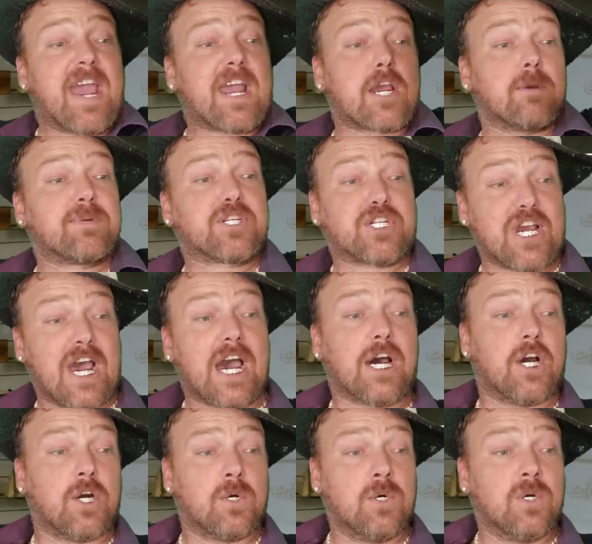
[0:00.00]
back up his
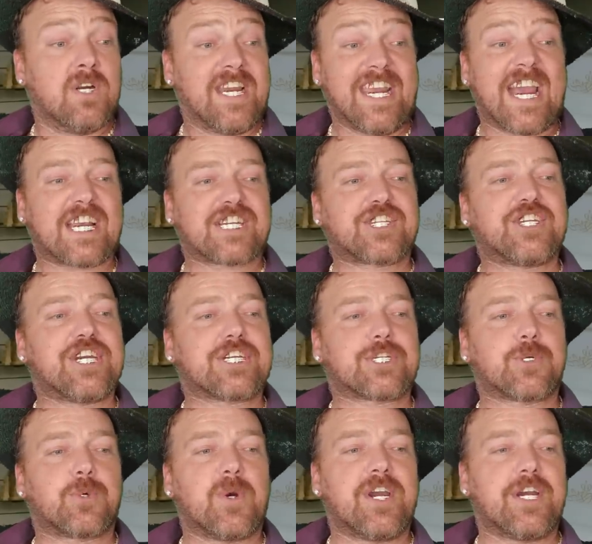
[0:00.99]
Tahoe. He got 6
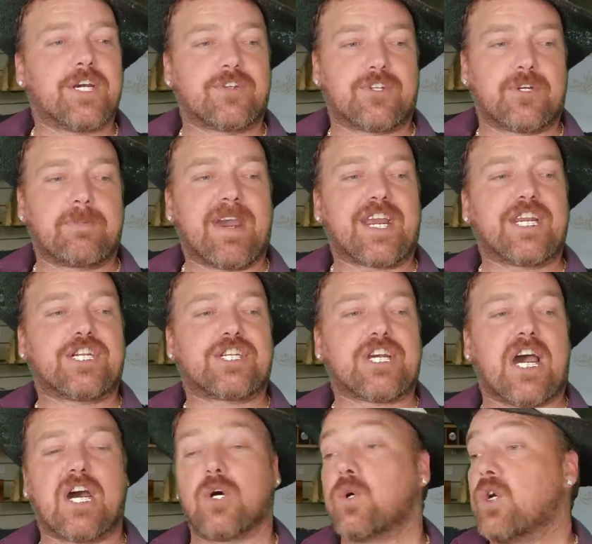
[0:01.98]
12s in the back of his
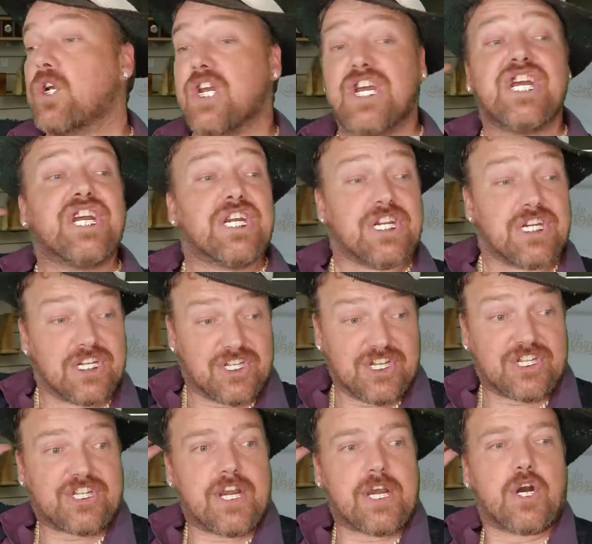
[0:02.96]
Tahoe.
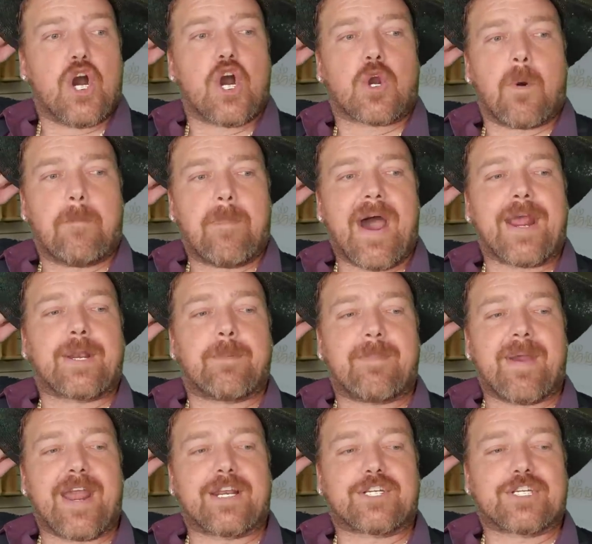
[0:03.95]
Just tell Uncle Mike to
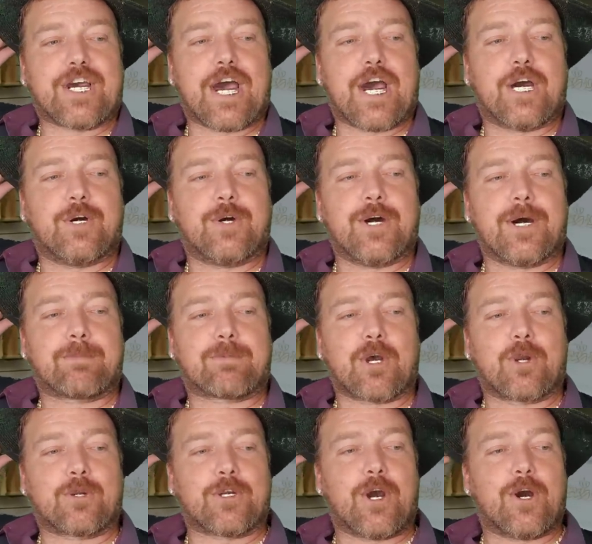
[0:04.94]
back the Tahoe up,
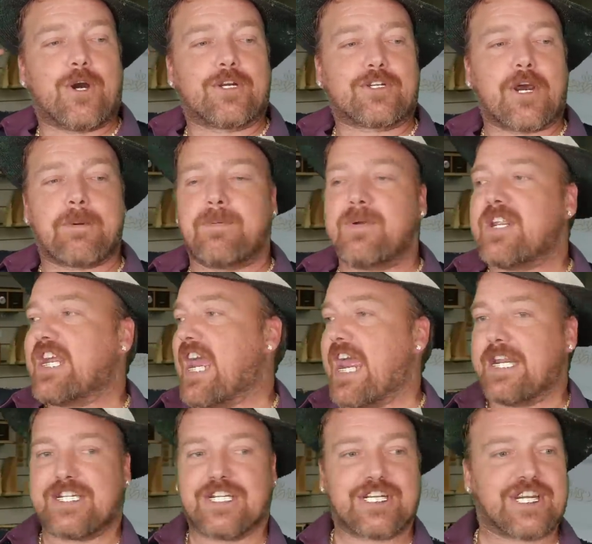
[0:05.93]
throw the doors open,
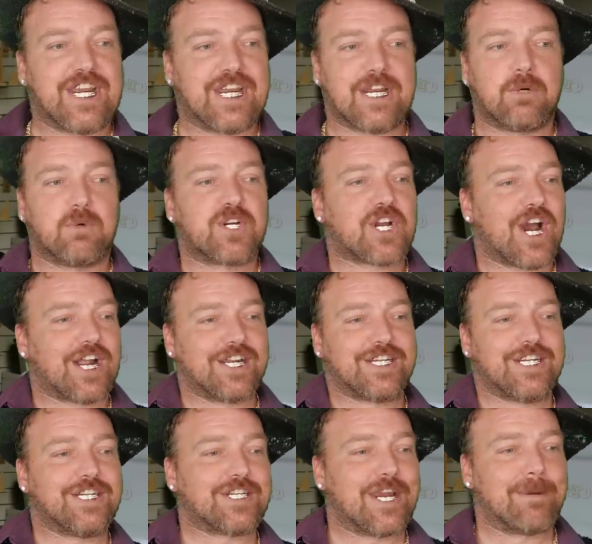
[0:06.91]
and just get it. We call it
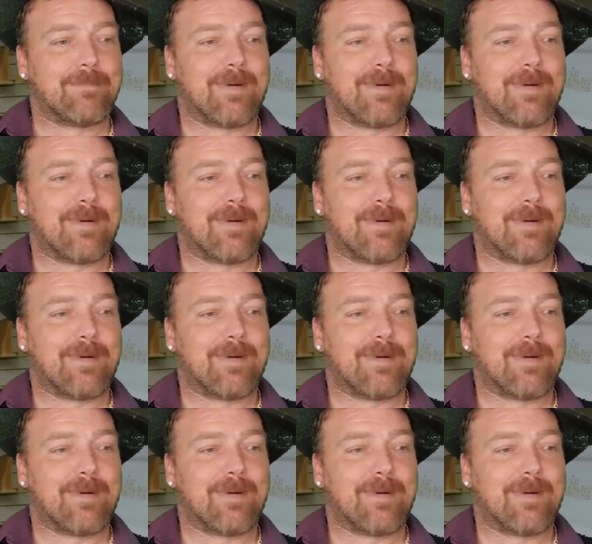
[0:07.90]
DJ